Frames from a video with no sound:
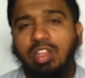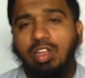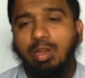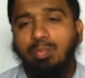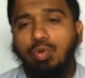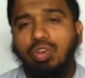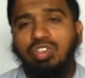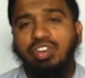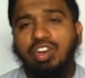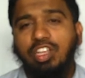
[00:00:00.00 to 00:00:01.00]
the input
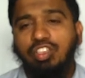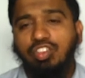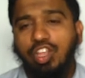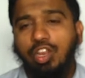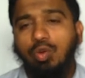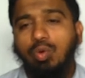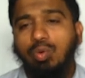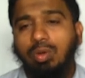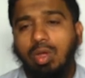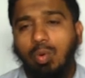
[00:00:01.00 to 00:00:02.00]
string is
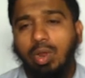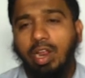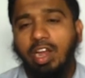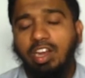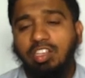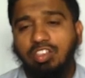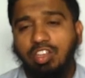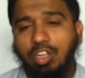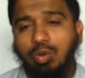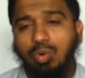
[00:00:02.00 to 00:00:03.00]
0, our head is
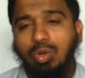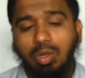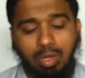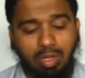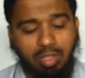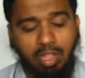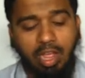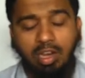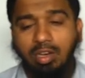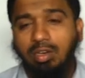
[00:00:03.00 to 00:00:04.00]
0,
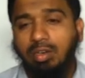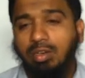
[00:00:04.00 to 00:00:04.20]
then